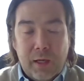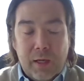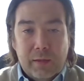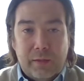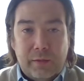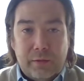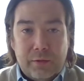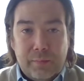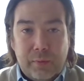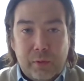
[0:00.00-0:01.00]
the
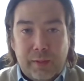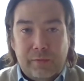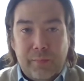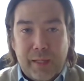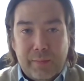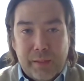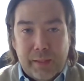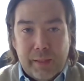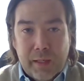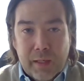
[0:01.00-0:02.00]
dealer's employees may
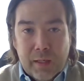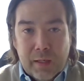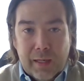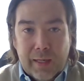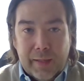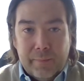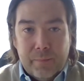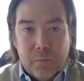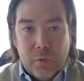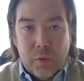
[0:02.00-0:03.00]
be uh,
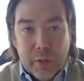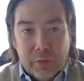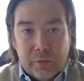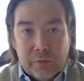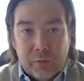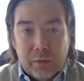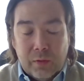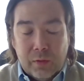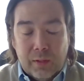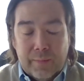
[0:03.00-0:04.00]
remote or,
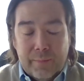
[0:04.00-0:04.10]
or uh,